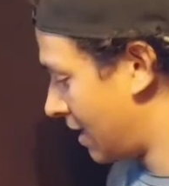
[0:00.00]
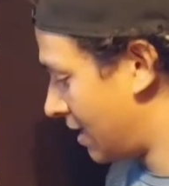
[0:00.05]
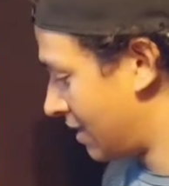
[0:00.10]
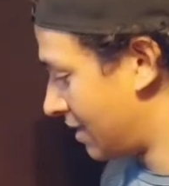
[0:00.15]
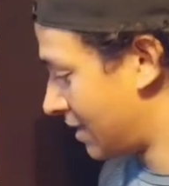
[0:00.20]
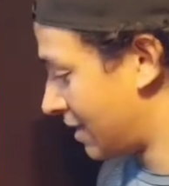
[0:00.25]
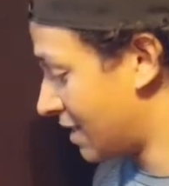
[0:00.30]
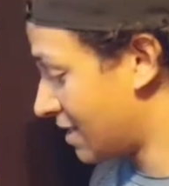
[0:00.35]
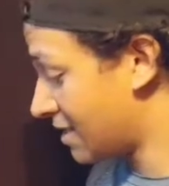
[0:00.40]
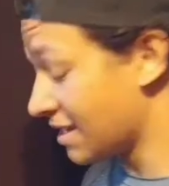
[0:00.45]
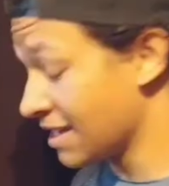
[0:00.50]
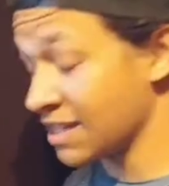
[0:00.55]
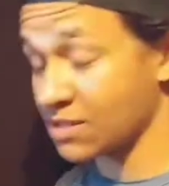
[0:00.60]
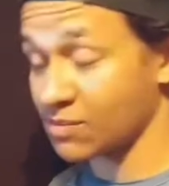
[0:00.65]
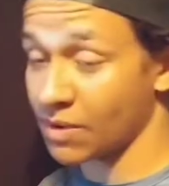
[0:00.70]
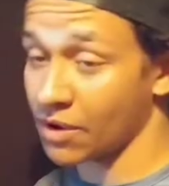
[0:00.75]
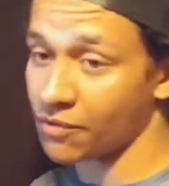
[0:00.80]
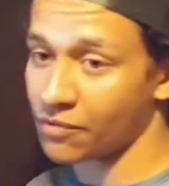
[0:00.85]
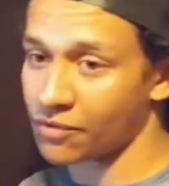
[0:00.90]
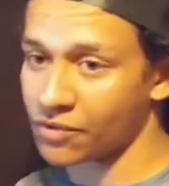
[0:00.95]
And this
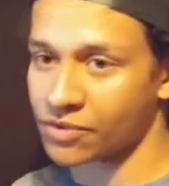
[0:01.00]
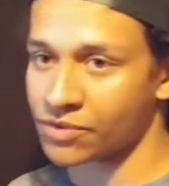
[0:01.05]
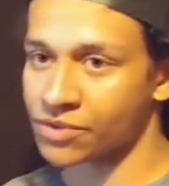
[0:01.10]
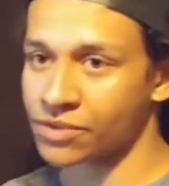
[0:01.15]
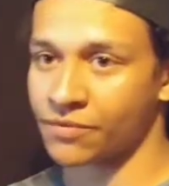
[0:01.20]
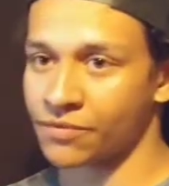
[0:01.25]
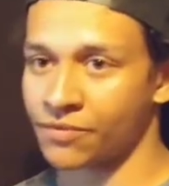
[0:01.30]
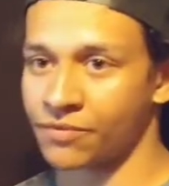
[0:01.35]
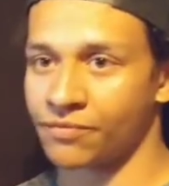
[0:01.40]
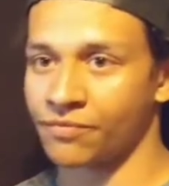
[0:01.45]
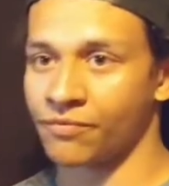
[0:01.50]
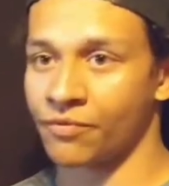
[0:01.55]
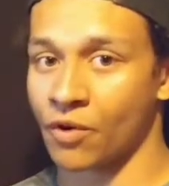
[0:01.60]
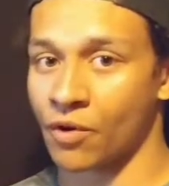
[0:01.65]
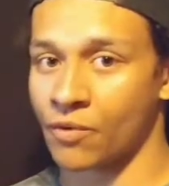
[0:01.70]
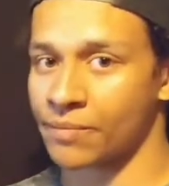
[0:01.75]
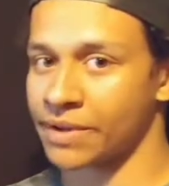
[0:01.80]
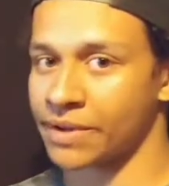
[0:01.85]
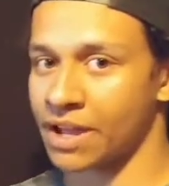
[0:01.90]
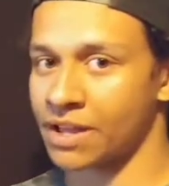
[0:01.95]
is my first
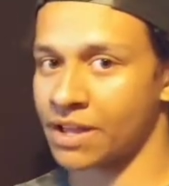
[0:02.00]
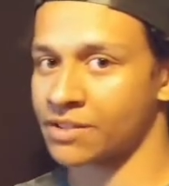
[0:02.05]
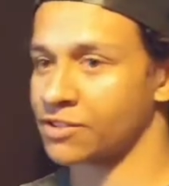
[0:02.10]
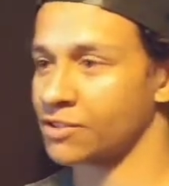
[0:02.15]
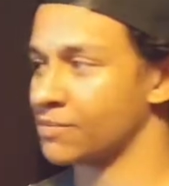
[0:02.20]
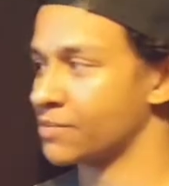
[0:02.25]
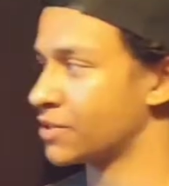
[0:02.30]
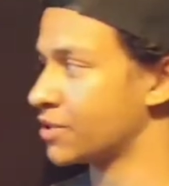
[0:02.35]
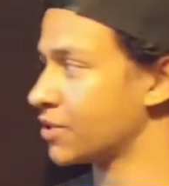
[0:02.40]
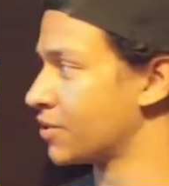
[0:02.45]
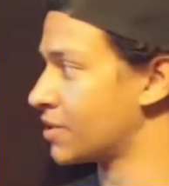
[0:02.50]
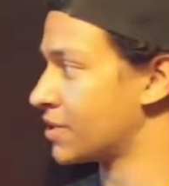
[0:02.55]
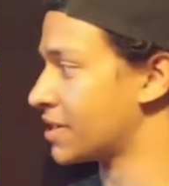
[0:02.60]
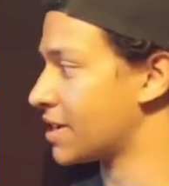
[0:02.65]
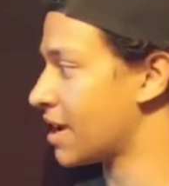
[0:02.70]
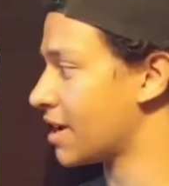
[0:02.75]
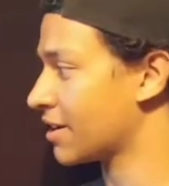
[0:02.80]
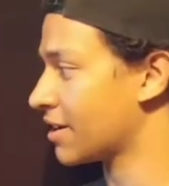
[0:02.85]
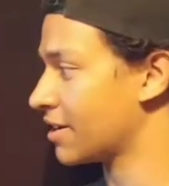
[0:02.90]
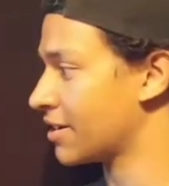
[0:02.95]
foam costume, so
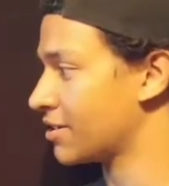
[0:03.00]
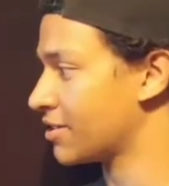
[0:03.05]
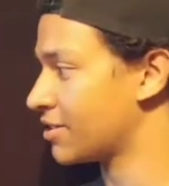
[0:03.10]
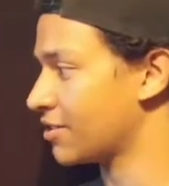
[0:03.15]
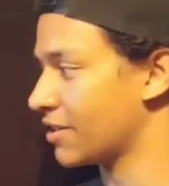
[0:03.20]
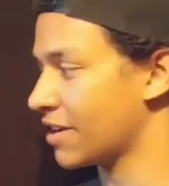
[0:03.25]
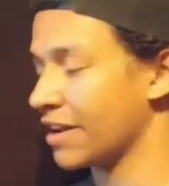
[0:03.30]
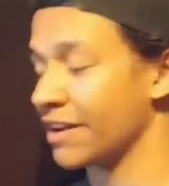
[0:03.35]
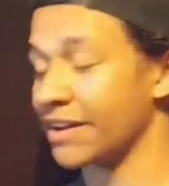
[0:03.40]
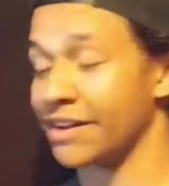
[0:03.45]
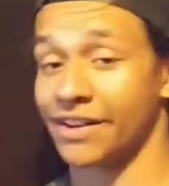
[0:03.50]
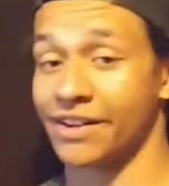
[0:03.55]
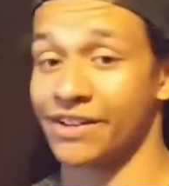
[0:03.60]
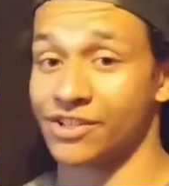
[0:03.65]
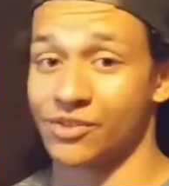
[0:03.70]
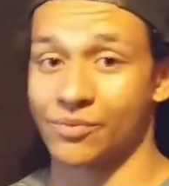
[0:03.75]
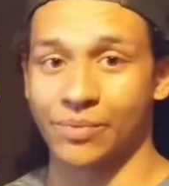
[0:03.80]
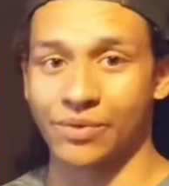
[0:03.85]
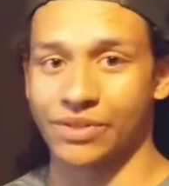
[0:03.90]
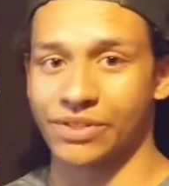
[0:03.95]
it's not going to turn out
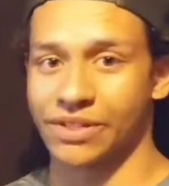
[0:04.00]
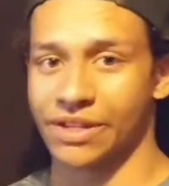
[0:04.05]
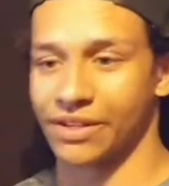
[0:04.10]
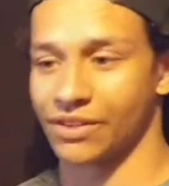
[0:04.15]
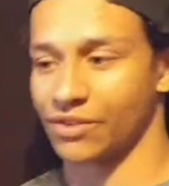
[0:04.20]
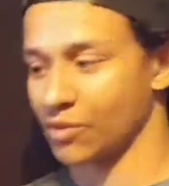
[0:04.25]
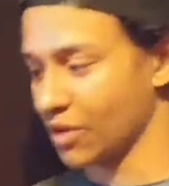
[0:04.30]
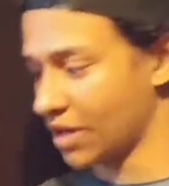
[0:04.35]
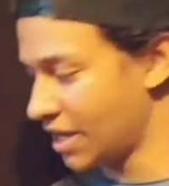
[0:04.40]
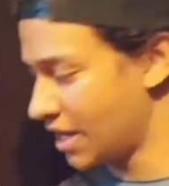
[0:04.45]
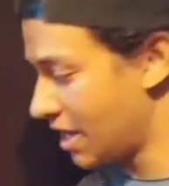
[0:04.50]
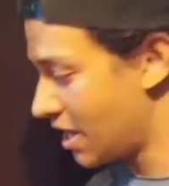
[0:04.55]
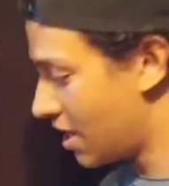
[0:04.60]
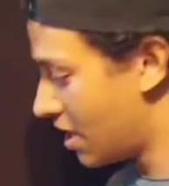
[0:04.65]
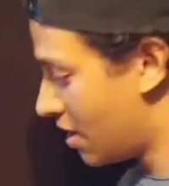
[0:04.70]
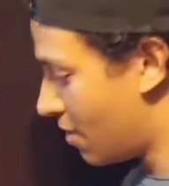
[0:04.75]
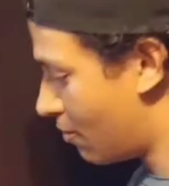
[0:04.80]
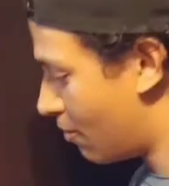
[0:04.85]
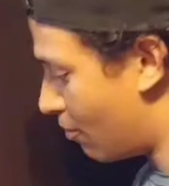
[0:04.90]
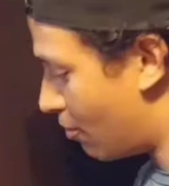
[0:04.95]
100% great,
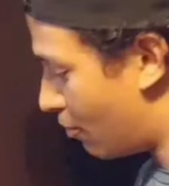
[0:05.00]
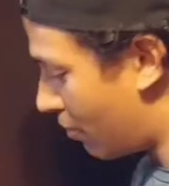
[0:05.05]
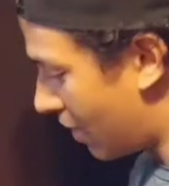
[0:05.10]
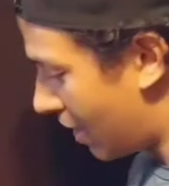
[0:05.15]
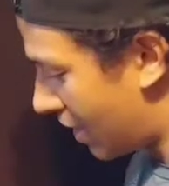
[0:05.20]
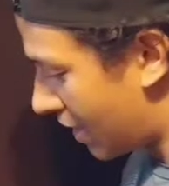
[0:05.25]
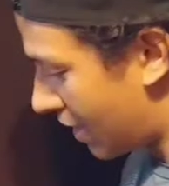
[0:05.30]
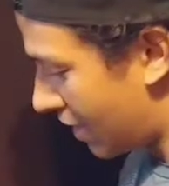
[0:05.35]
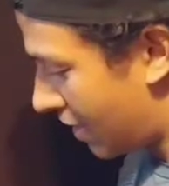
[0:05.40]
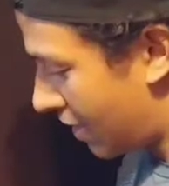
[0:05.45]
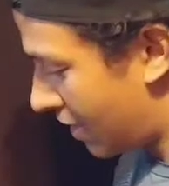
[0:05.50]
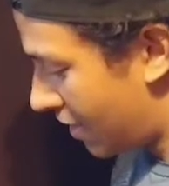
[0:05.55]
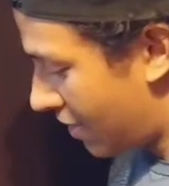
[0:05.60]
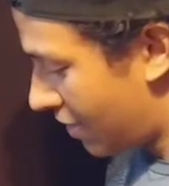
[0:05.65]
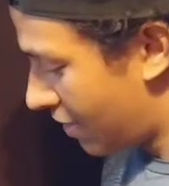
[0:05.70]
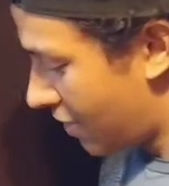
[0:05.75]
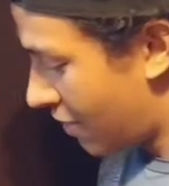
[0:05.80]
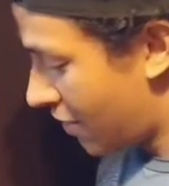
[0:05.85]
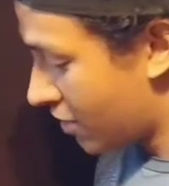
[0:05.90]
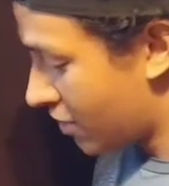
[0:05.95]
but
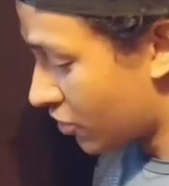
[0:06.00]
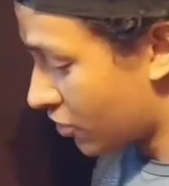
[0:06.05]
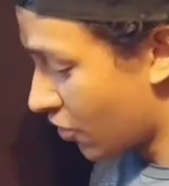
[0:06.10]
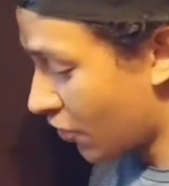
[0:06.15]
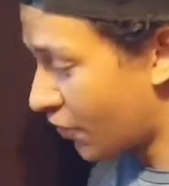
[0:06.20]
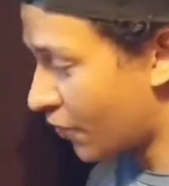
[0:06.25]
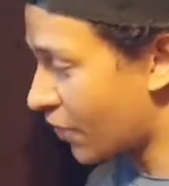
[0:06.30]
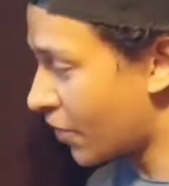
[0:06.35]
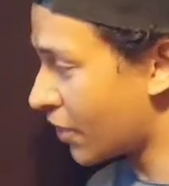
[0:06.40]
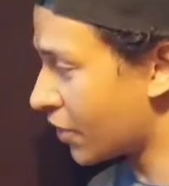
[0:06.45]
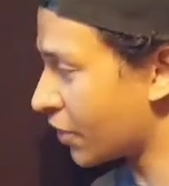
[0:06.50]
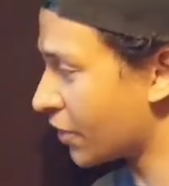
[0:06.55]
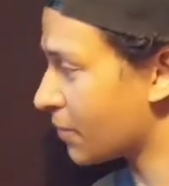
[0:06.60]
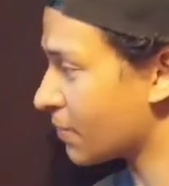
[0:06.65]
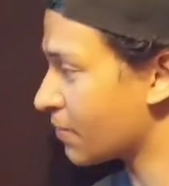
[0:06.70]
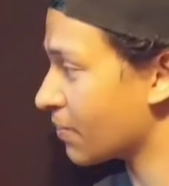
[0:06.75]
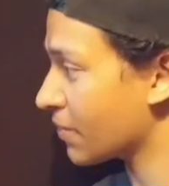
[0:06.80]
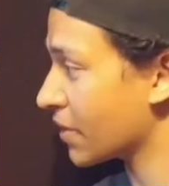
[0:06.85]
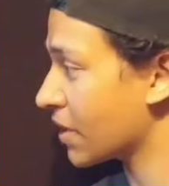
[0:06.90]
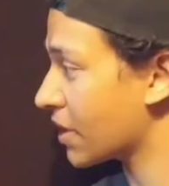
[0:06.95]
so
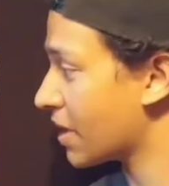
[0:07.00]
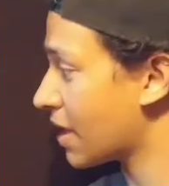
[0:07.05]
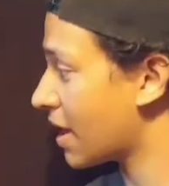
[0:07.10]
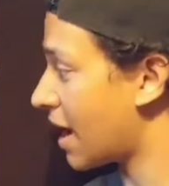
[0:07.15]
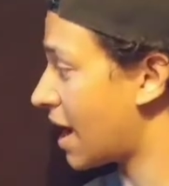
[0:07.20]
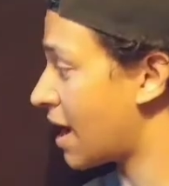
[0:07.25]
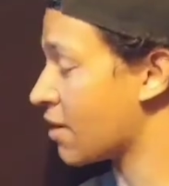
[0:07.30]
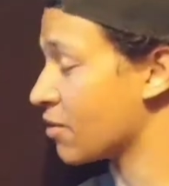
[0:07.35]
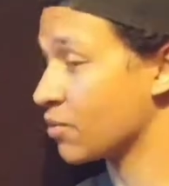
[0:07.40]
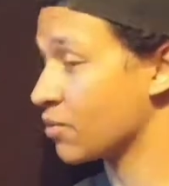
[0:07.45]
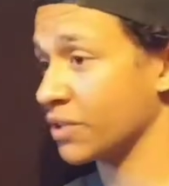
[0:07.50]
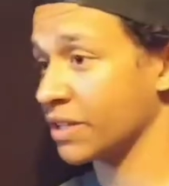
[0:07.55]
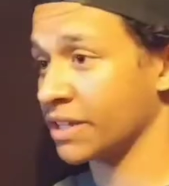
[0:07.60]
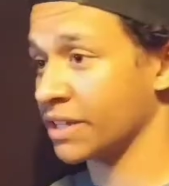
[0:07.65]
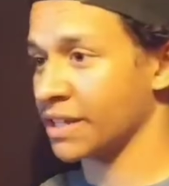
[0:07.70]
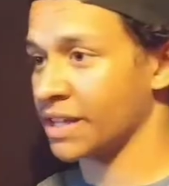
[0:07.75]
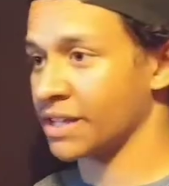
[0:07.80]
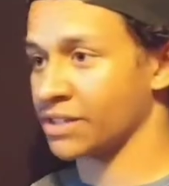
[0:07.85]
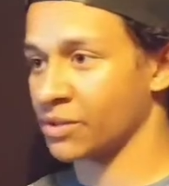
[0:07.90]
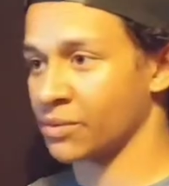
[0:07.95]
far I
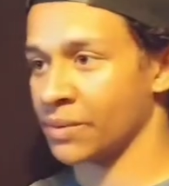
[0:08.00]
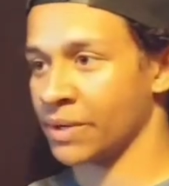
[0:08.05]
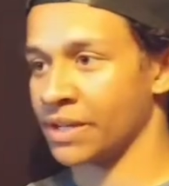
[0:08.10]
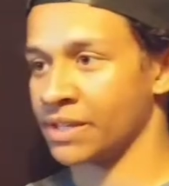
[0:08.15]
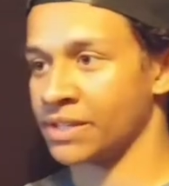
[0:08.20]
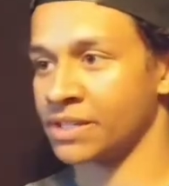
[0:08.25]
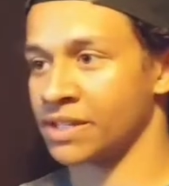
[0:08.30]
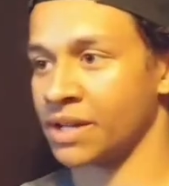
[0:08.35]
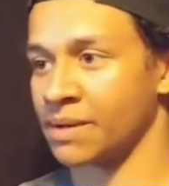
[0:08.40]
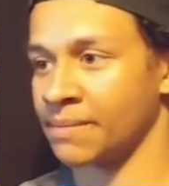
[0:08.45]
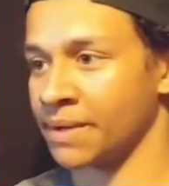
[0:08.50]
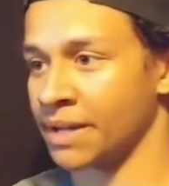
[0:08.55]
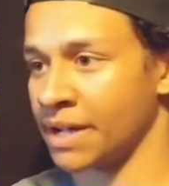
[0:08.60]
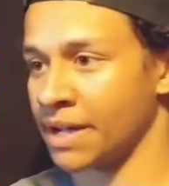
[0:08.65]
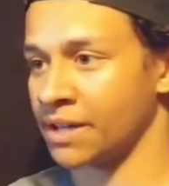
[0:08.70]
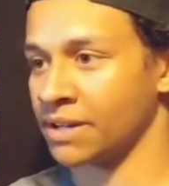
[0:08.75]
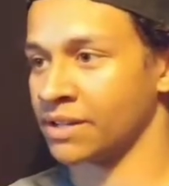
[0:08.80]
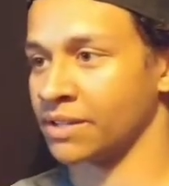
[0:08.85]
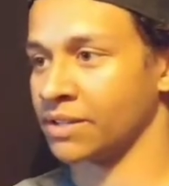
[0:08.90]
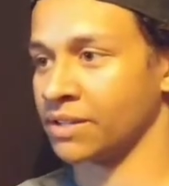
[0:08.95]
really like the way it's
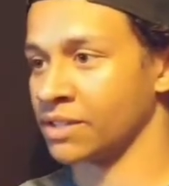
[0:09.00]
coming out.